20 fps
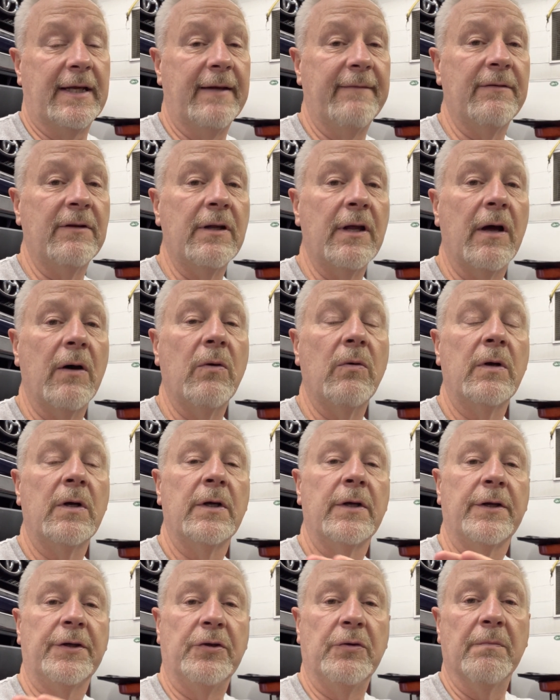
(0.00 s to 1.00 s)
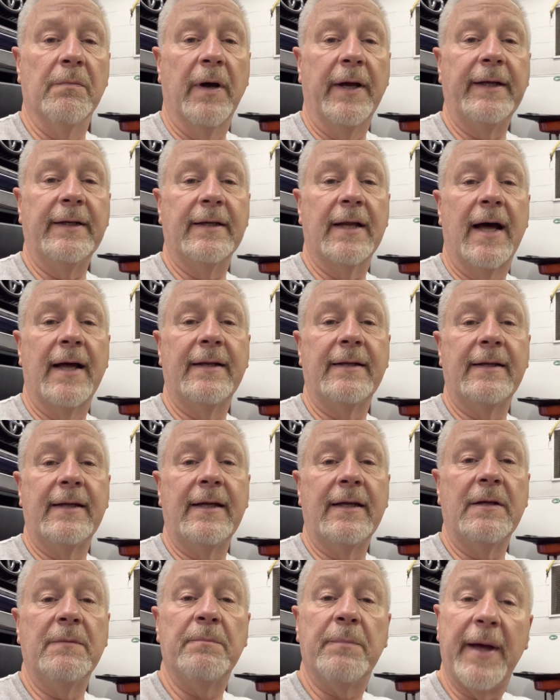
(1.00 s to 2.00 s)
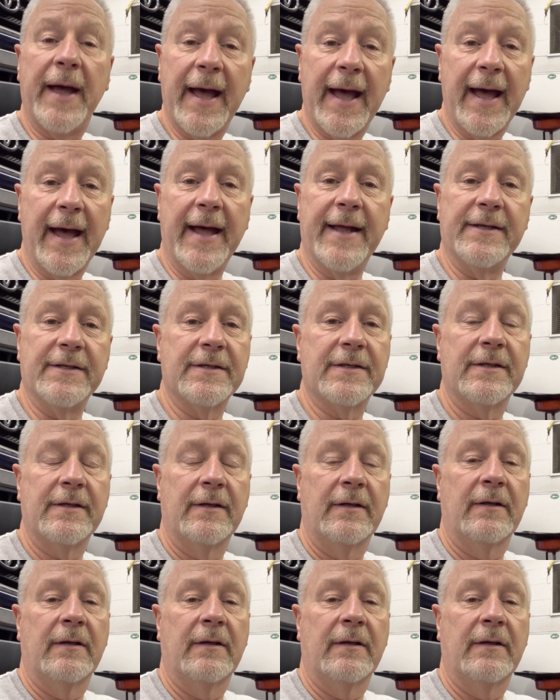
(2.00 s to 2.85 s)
even though you might not need pads.